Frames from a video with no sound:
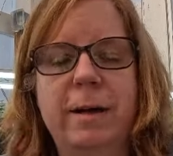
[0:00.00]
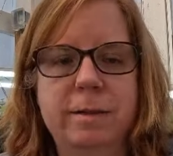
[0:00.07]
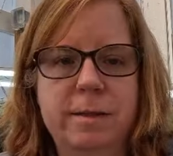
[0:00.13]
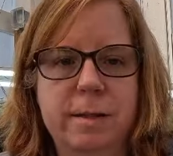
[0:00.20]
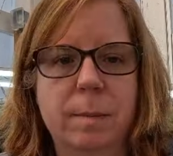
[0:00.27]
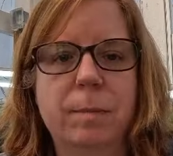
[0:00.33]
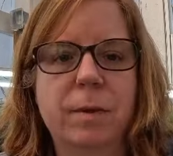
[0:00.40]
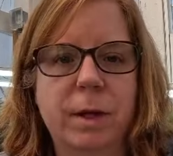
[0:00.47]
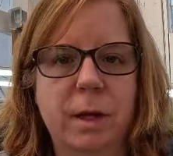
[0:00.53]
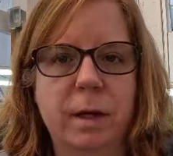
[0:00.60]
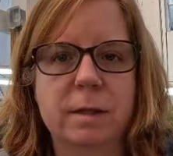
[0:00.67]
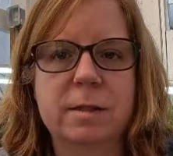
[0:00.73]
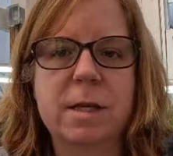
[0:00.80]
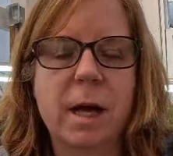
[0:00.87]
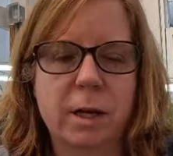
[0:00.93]

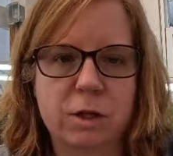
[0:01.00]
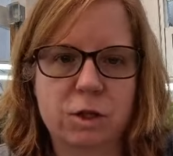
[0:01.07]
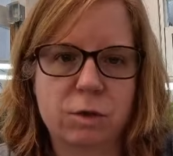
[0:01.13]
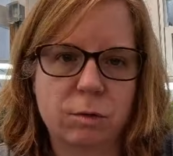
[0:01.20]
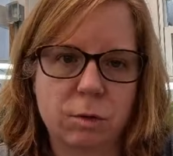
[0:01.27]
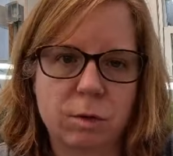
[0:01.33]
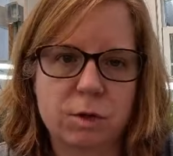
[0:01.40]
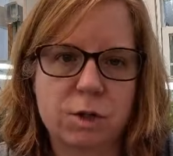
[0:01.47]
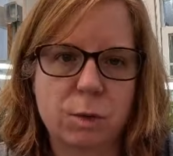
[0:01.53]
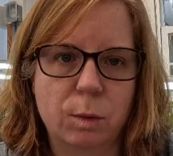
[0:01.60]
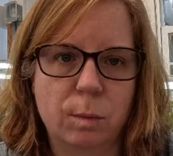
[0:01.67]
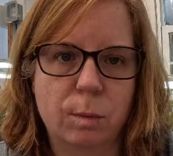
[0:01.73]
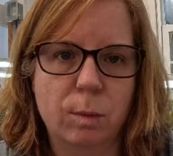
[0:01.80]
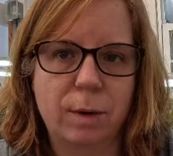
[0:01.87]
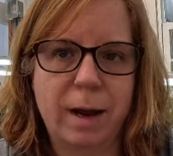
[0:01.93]
something textural to a
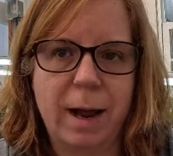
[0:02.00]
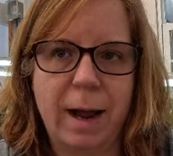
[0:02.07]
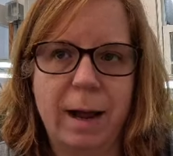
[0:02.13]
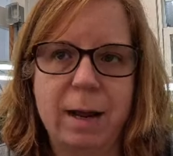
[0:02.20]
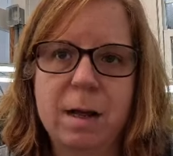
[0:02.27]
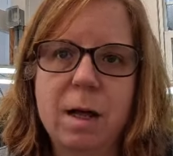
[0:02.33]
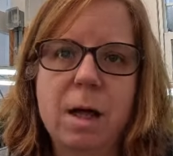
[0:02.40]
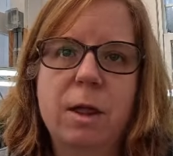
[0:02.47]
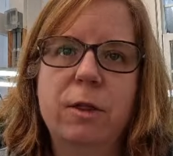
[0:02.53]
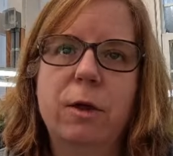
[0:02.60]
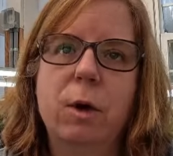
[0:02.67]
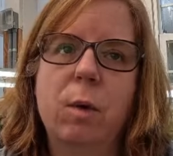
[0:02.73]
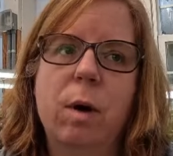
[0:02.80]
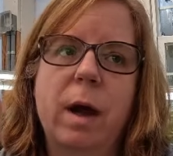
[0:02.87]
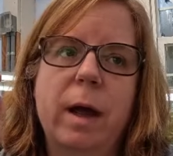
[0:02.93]
bouquet.
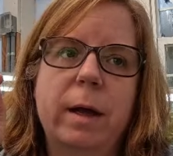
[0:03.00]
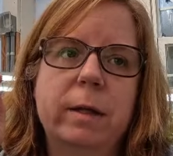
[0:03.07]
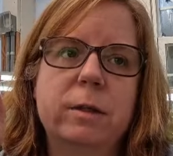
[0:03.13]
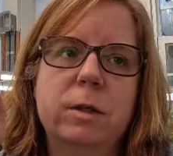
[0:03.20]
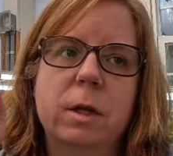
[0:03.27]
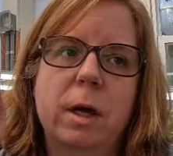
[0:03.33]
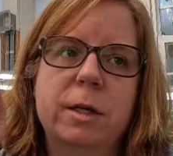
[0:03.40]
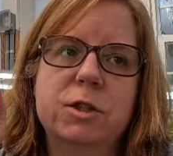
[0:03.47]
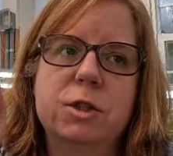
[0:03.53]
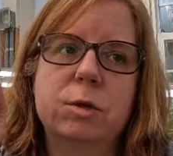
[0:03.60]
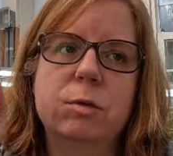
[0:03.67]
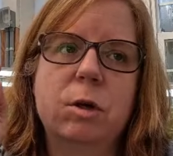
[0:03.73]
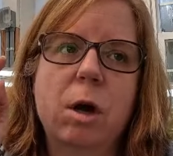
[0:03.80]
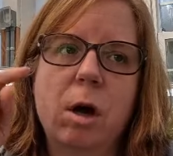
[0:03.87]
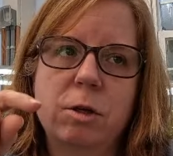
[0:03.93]
Though I
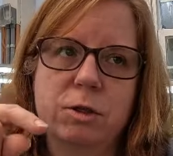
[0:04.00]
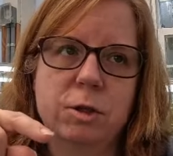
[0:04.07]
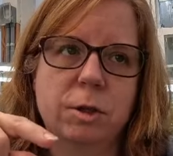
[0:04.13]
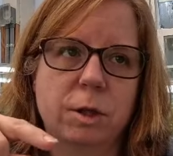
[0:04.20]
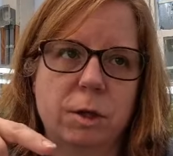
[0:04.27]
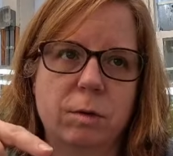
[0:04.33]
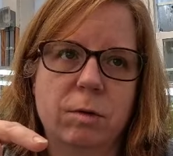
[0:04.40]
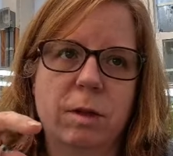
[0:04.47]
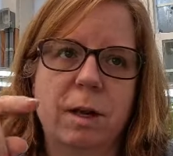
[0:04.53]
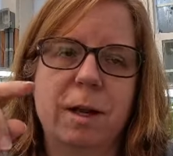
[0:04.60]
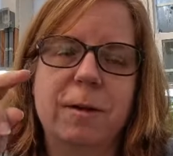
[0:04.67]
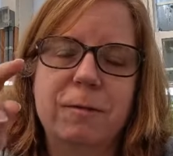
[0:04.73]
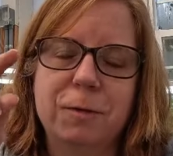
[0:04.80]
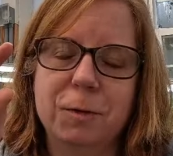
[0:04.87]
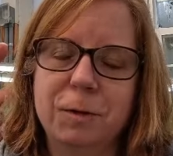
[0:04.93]
do caution you that
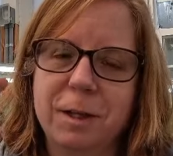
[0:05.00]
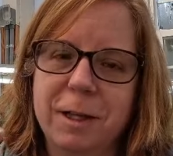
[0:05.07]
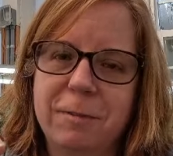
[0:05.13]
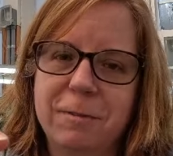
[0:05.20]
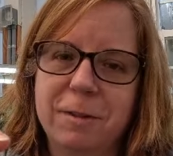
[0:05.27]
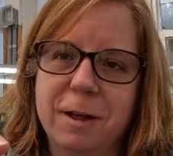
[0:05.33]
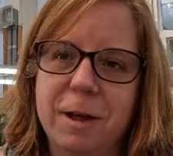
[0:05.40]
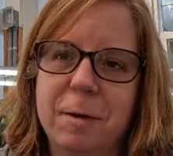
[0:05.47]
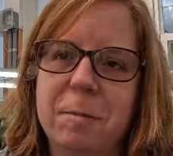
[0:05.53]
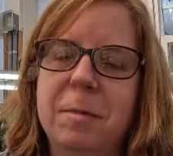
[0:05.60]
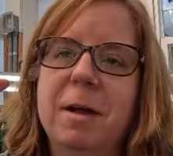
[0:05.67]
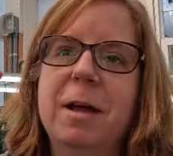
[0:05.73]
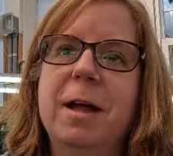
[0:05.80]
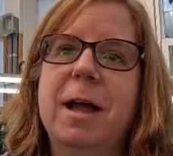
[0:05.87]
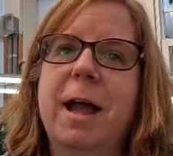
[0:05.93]
if you leave
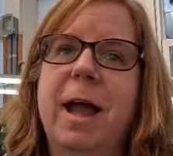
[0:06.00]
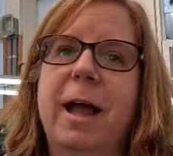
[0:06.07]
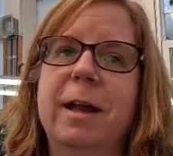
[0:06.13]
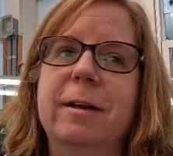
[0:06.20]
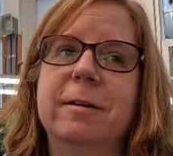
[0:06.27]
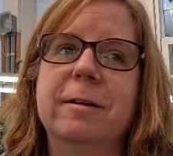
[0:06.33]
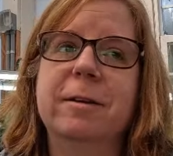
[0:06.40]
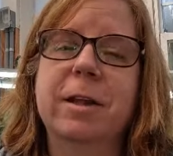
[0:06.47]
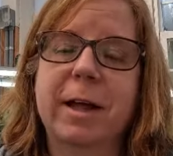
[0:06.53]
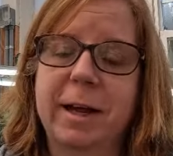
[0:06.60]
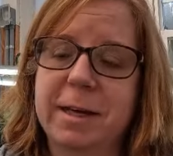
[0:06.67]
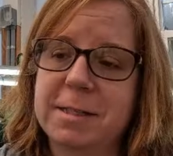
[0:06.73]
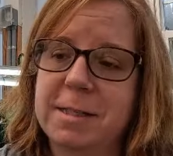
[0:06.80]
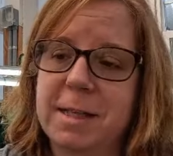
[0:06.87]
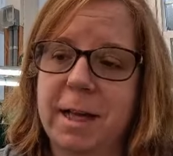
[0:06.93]
them And
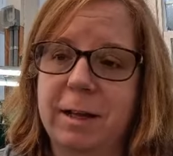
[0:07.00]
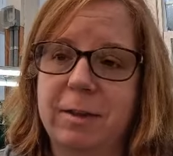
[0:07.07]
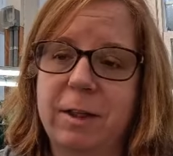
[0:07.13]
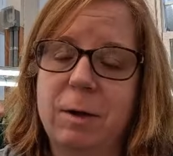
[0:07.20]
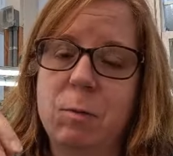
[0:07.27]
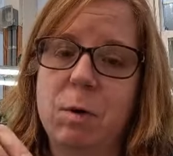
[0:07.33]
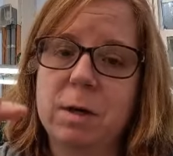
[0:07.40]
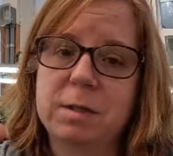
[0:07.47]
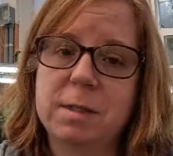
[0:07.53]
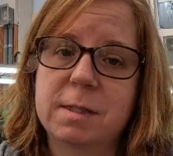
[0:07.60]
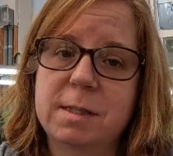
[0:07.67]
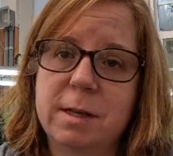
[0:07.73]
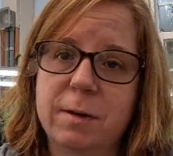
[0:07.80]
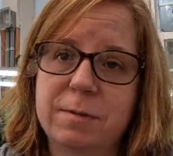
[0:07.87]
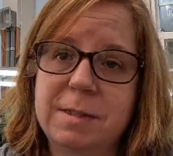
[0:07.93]
like I said, they want to
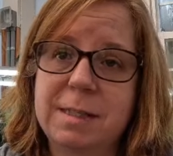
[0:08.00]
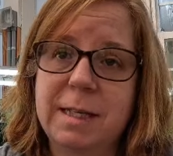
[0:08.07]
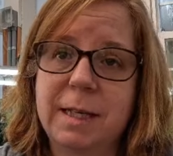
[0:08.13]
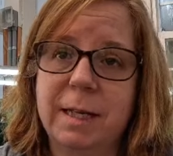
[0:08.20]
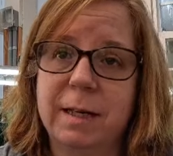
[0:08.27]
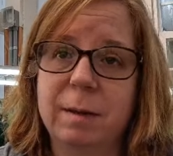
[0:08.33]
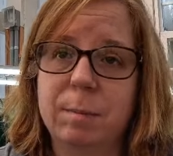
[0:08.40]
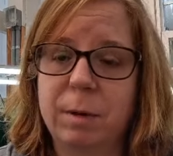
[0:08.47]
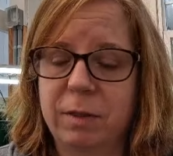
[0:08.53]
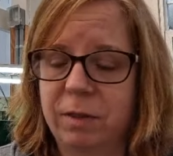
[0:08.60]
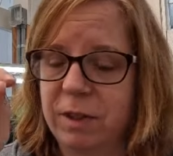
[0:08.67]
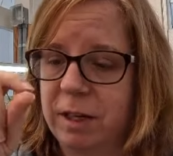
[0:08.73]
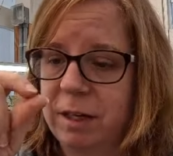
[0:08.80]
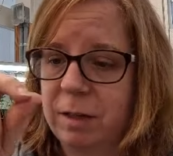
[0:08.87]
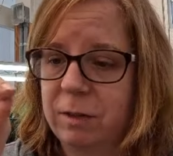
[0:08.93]
self-seed,
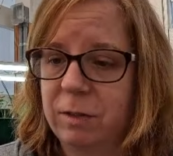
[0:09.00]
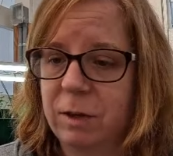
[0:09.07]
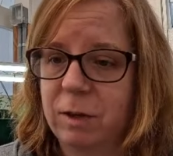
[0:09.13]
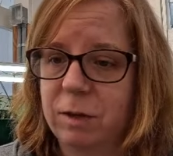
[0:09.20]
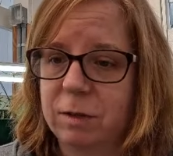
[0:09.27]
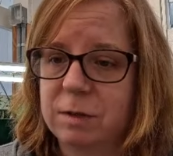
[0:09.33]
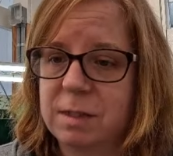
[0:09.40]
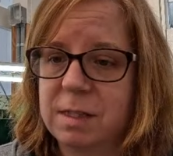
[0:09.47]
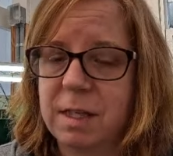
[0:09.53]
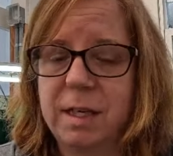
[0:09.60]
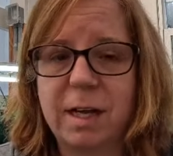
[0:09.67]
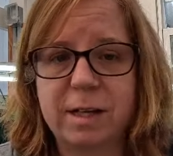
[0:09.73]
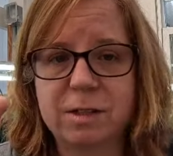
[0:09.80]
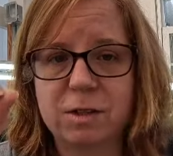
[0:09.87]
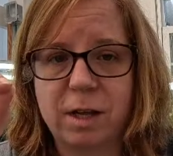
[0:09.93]
but their
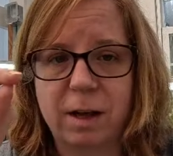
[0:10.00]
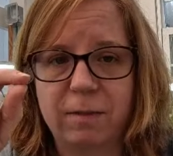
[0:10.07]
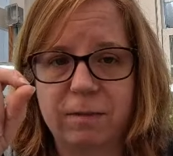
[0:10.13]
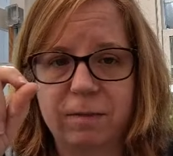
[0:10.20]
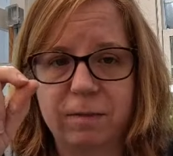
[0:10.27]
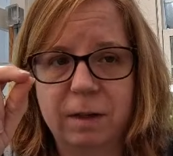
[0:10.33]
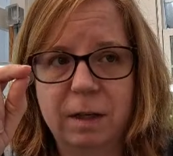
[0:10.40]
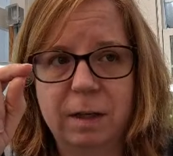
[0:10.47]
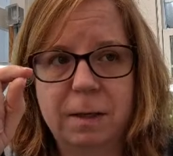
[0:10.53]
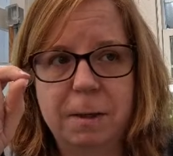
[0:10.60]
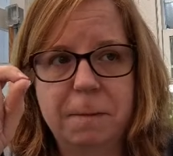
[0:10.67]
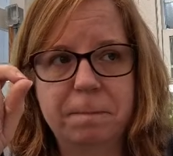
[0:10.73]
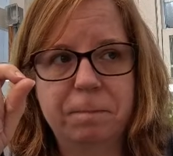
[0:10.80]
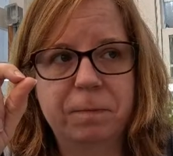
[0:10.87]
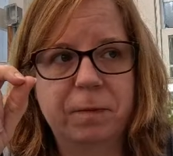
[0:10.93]
seed heads
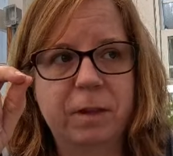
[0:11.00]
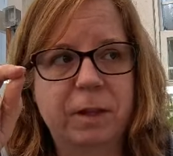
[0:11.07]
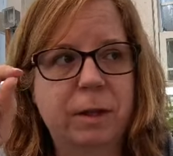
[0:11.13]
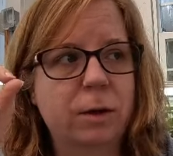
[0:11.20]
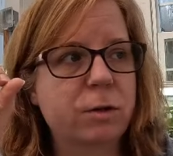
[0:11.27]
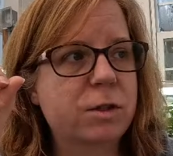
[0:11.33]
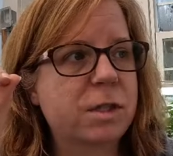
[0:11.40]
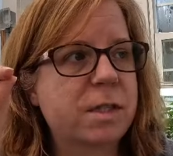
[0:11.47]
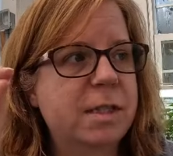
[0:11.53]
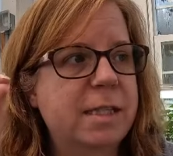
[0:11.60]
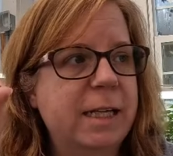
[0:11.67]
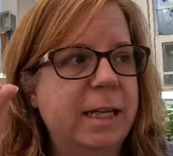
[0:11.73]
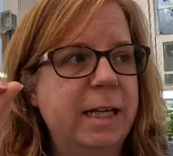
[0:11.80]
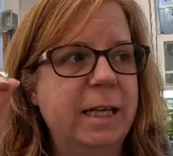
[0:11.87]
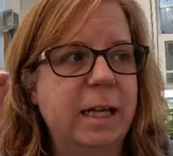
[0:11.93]
they're
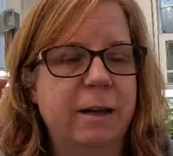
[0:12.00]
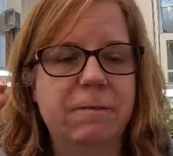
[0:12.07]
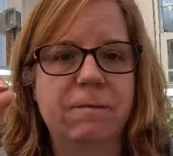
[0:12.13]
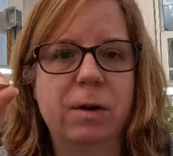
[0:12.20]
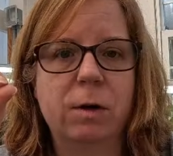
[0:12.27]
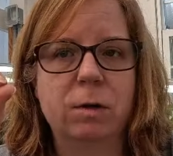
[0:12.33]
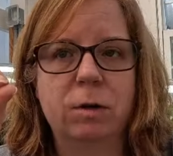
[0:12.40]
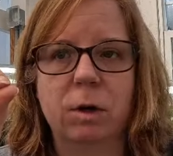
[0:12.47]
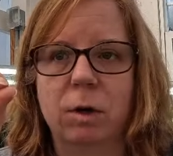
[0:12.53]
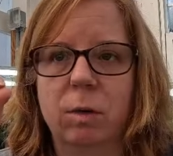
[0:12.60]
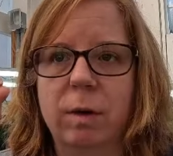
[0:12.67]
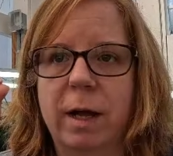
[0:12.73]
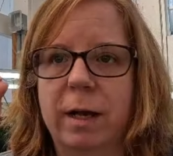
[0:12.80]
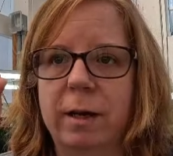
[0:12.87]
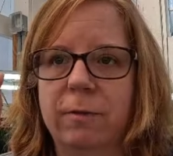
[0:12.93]
sticky like
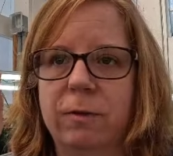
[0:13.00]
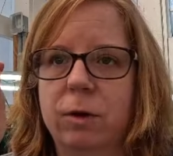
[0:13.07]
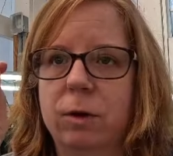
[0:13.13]
Velcro. And if